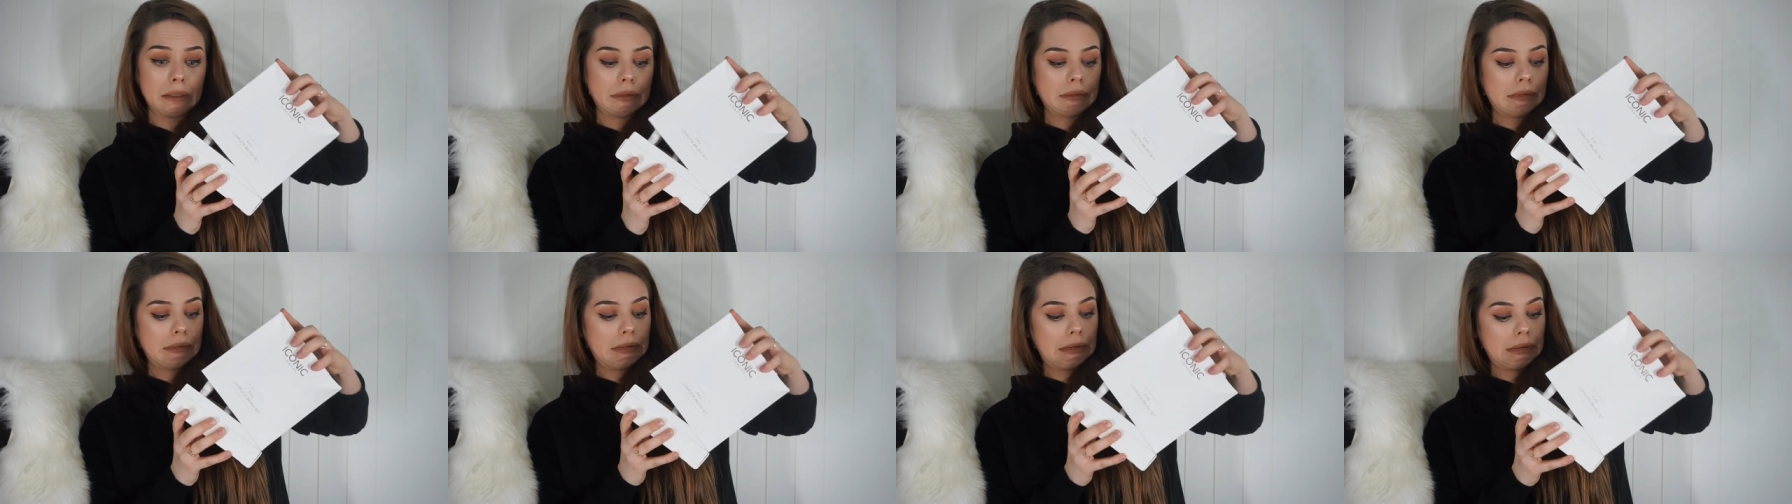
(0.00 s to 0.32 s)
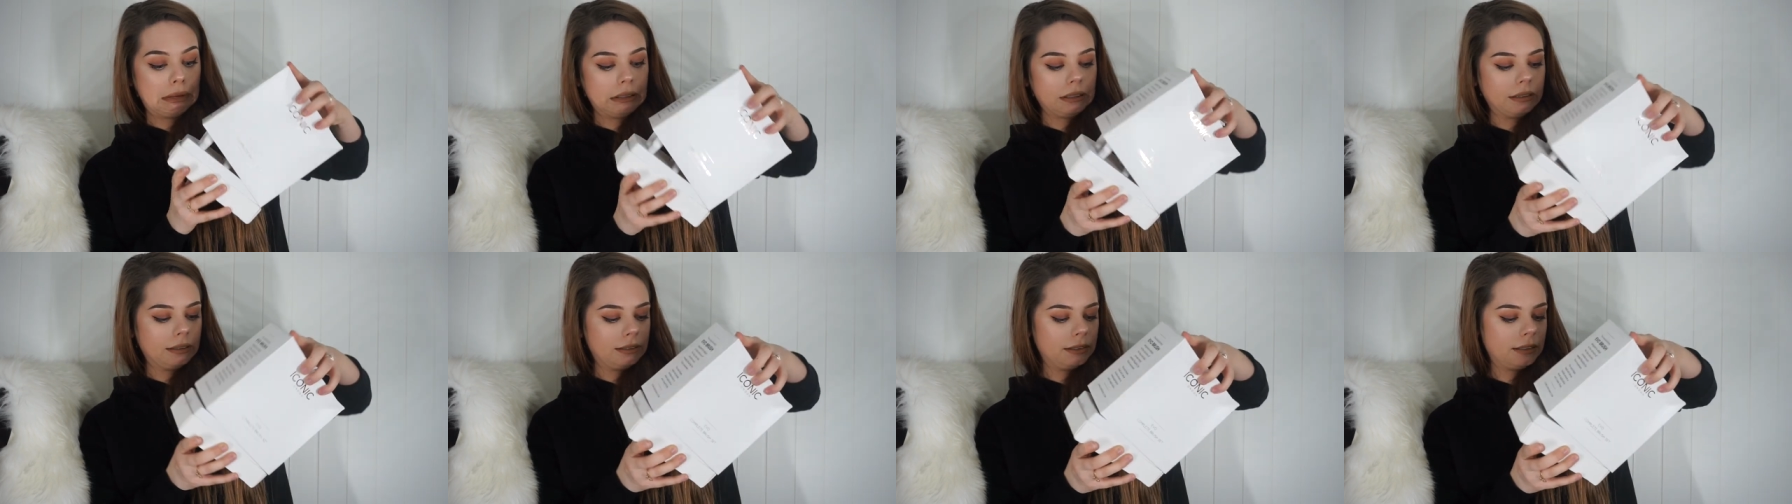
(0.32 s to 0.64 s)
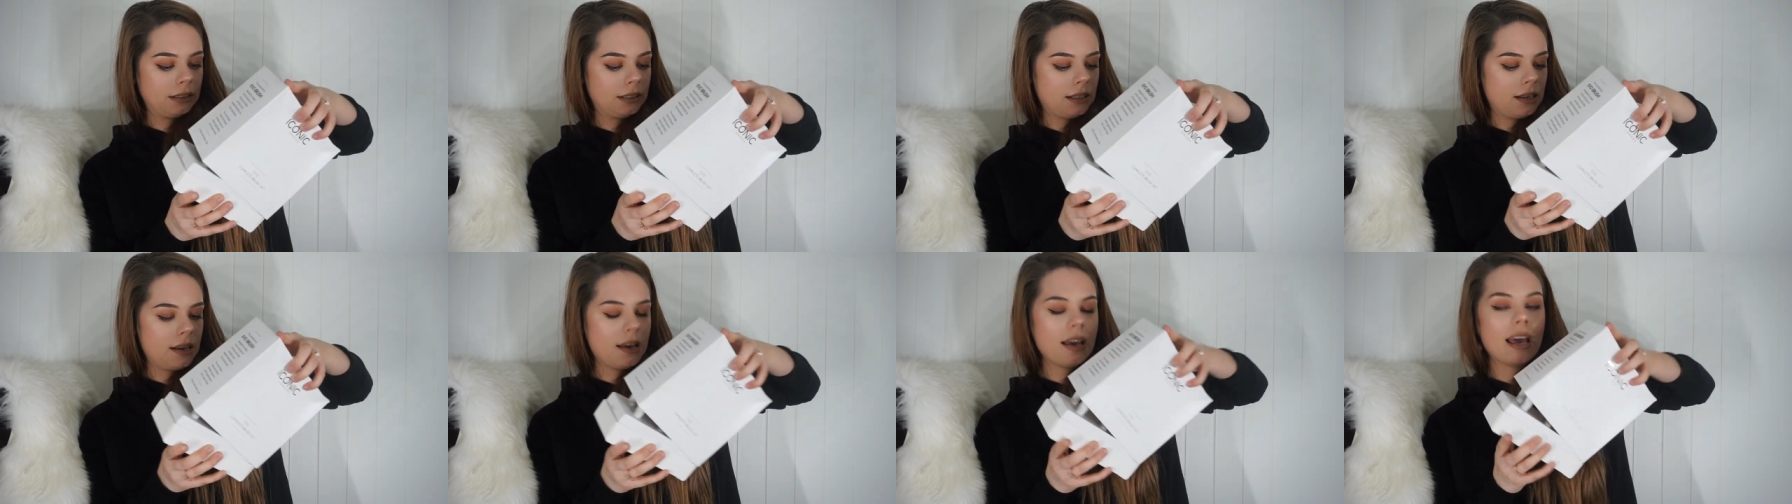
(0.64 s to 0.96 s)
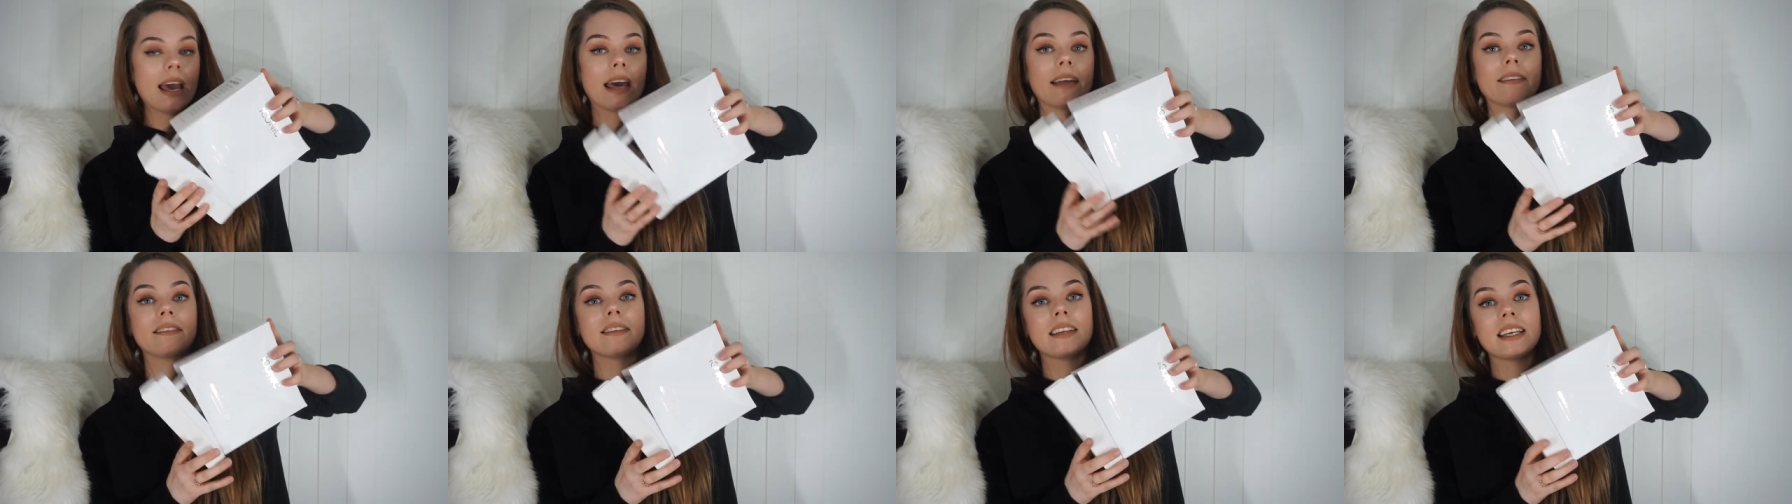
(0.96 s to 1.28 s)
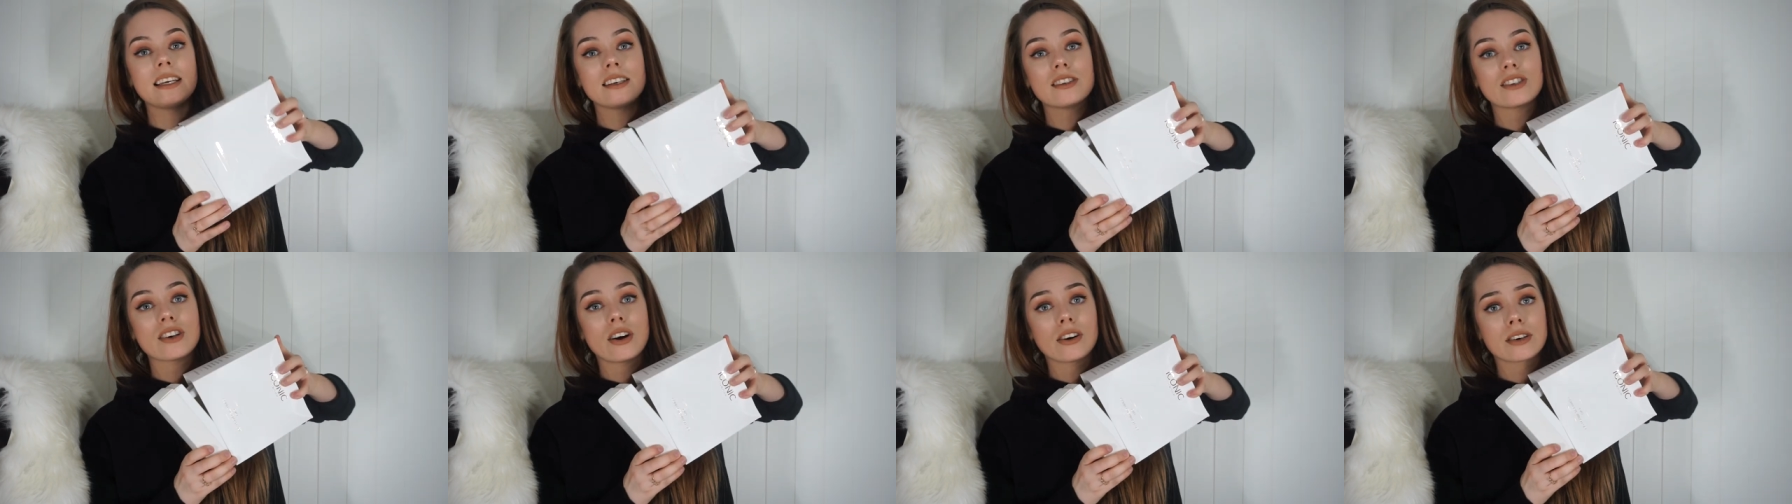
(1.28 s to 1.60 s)
Ooh. And
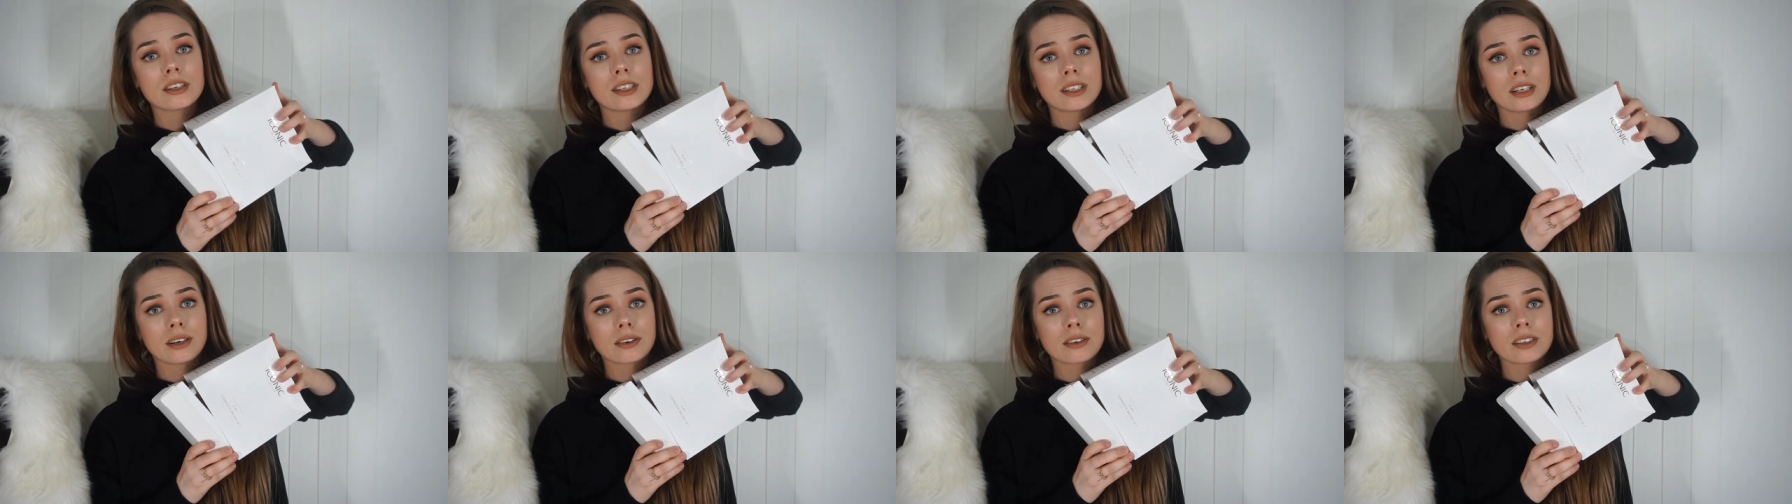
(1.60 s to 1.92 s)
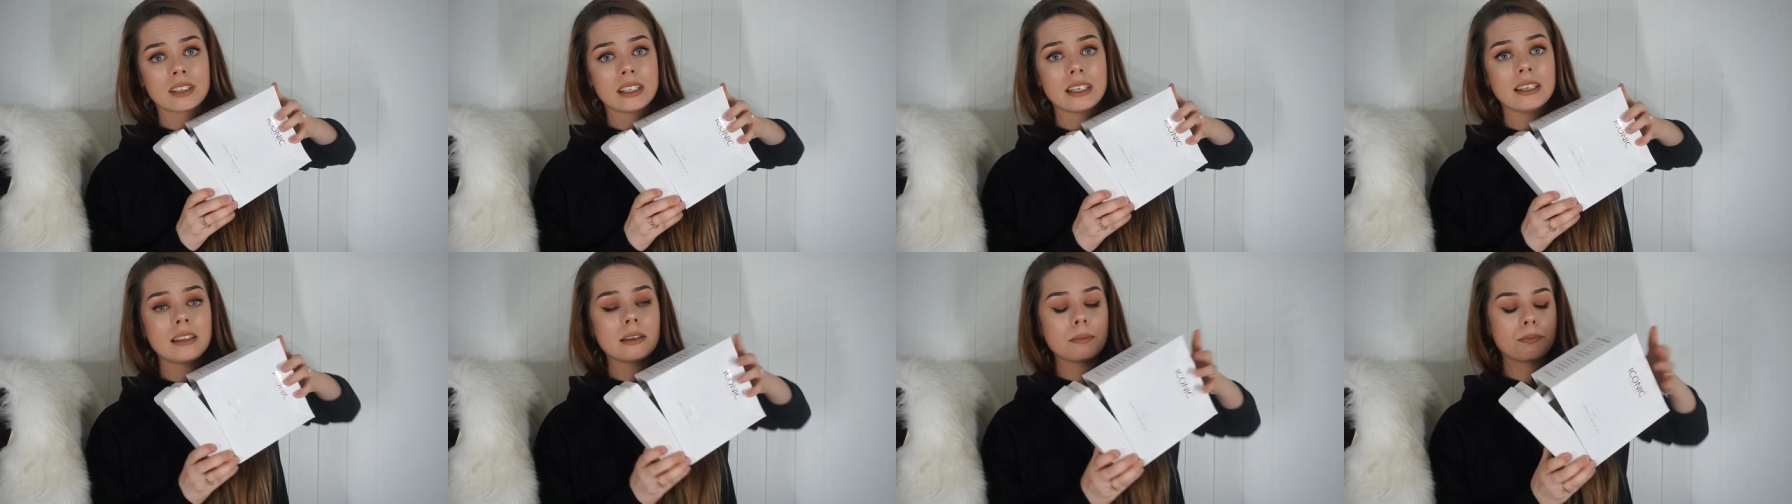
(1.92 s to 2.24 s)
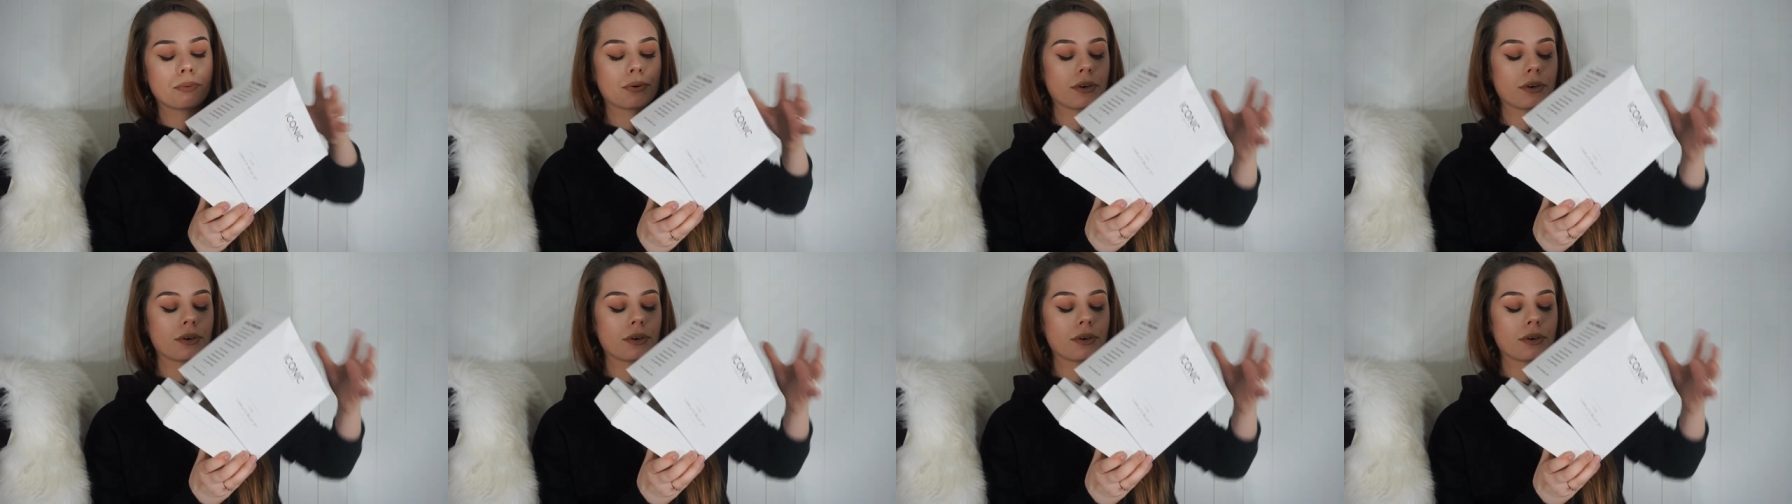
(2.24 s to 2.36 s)
these are seriously the